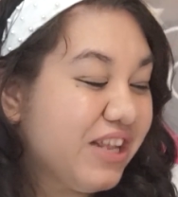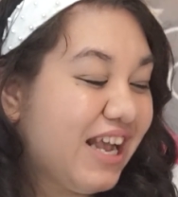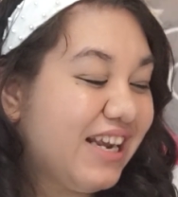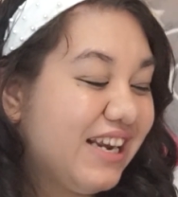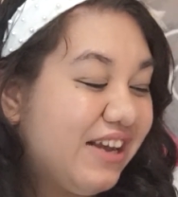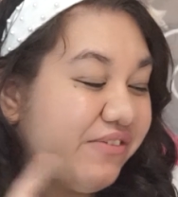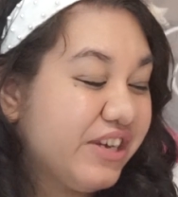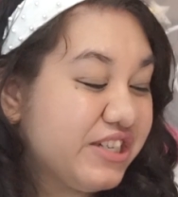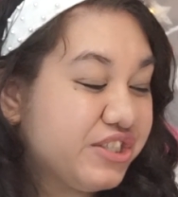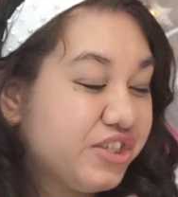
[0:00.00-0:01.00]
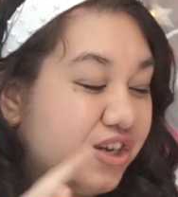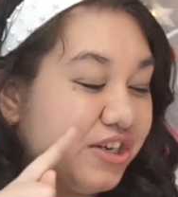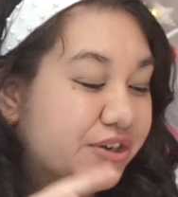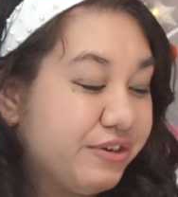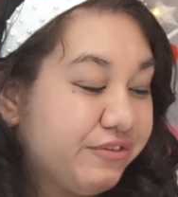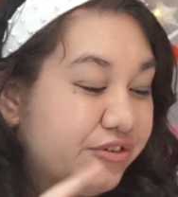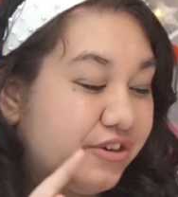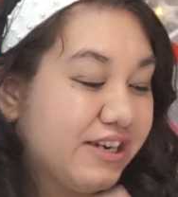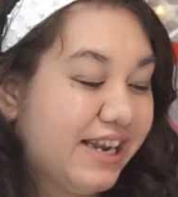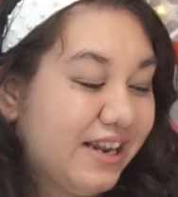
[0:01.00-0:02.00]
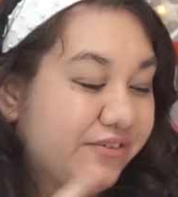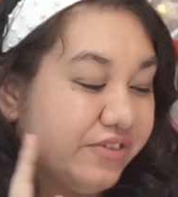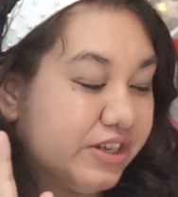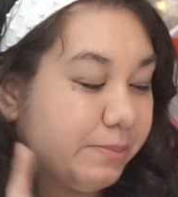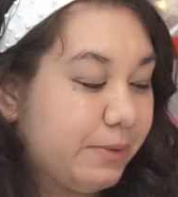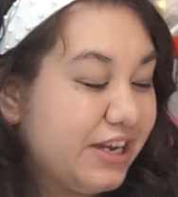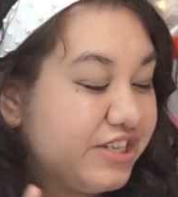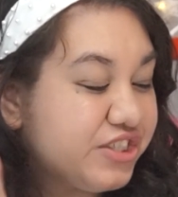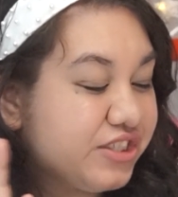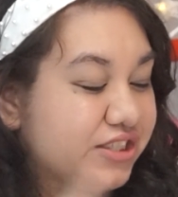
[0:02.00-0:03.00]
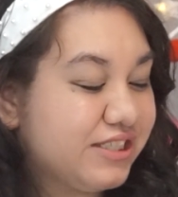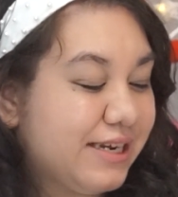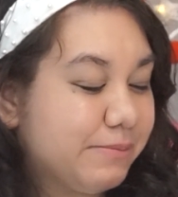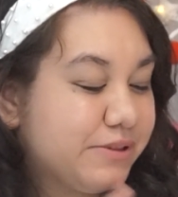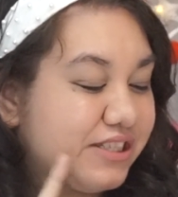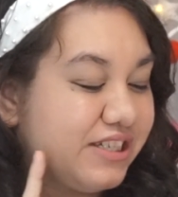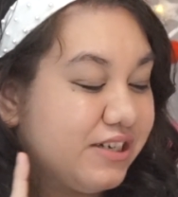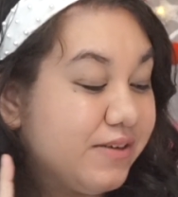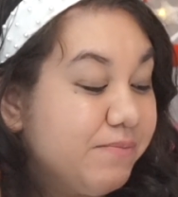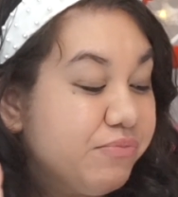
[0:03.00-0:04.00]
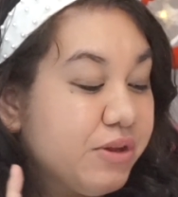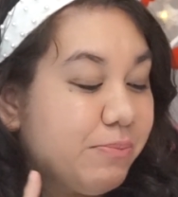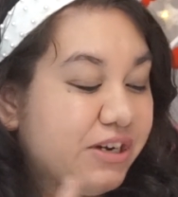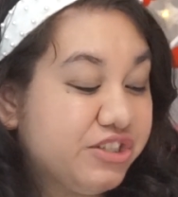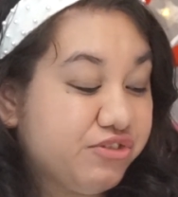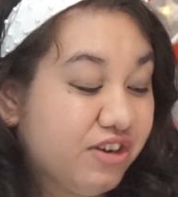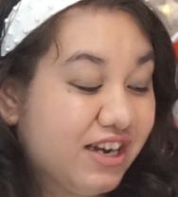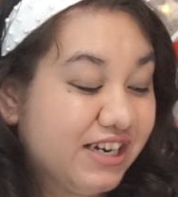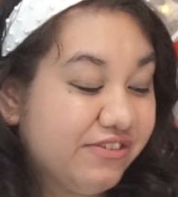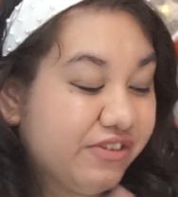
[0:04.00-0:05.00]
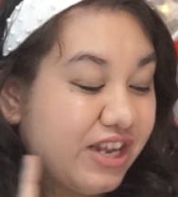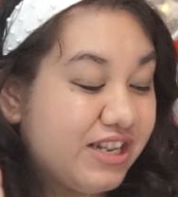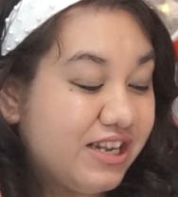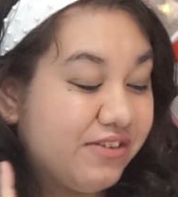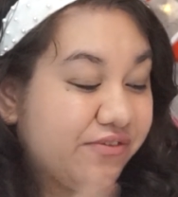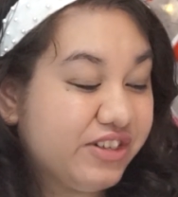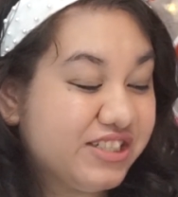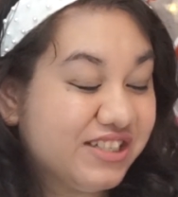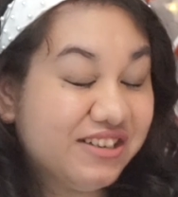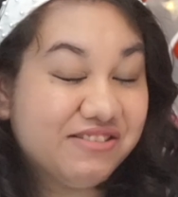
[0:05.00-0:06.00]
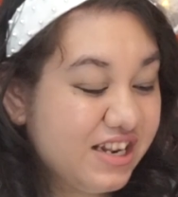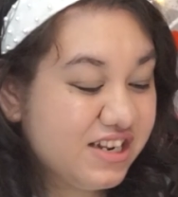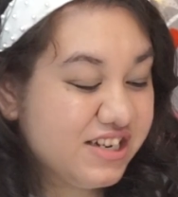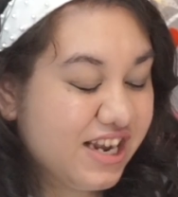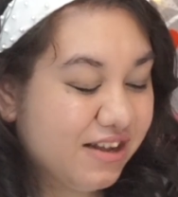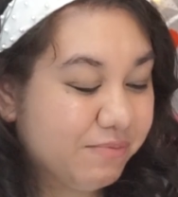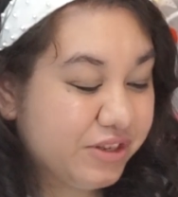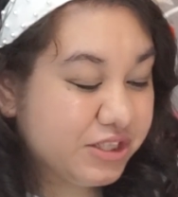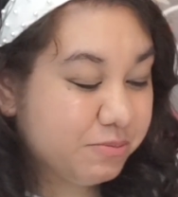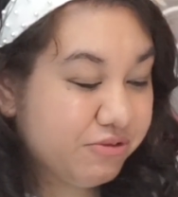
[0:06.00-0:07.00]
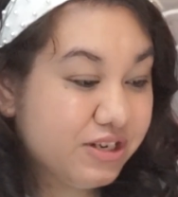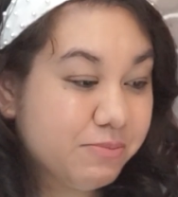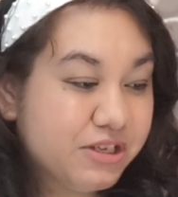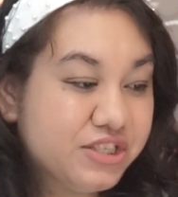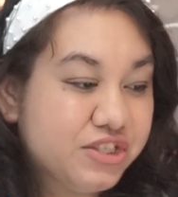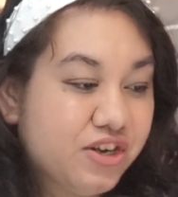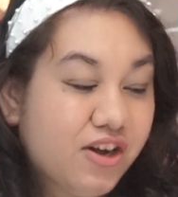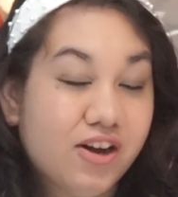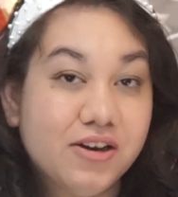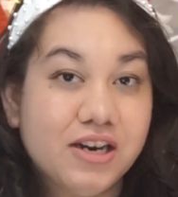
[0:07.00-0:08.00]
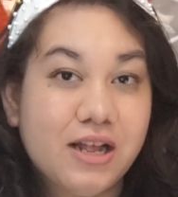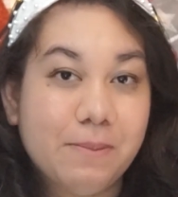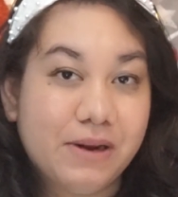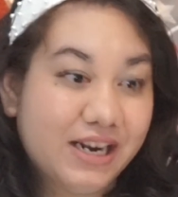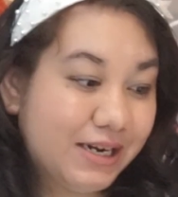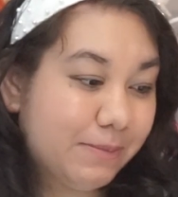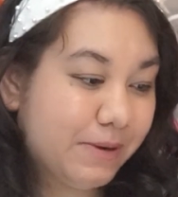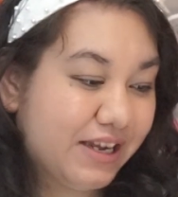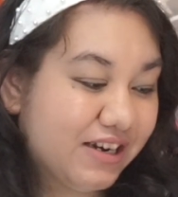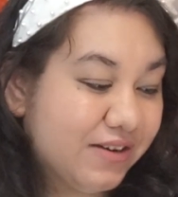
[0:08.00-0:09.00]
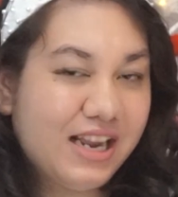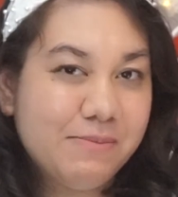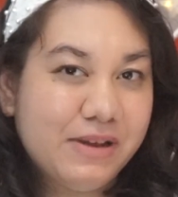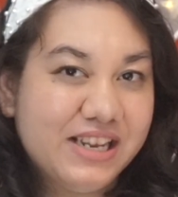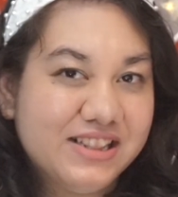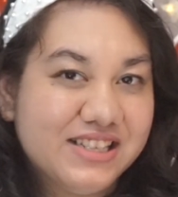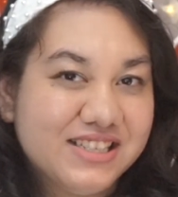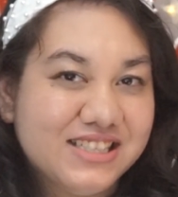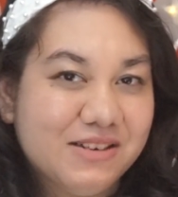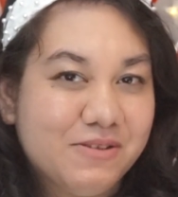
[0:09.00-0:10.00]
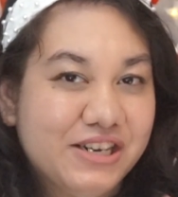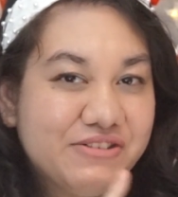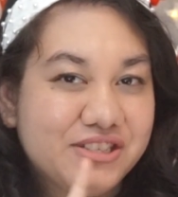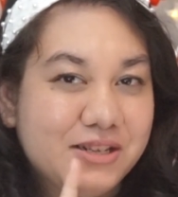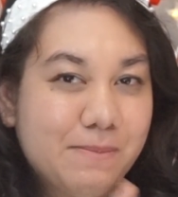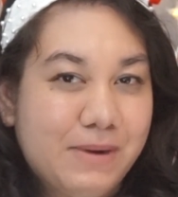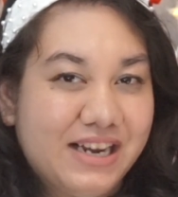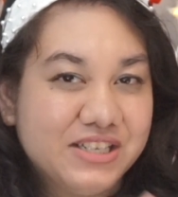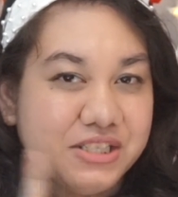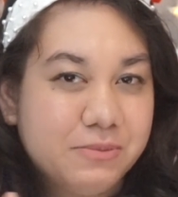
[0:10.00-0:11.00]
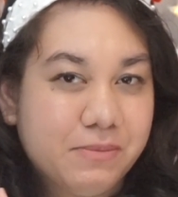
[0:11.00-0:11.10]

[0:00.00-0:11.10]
I have InShot, Over, Canva, Pages, Snapseed, my Drive, and then Visco. And then yeah, that's pretty much on my iPad. I made this. It used to match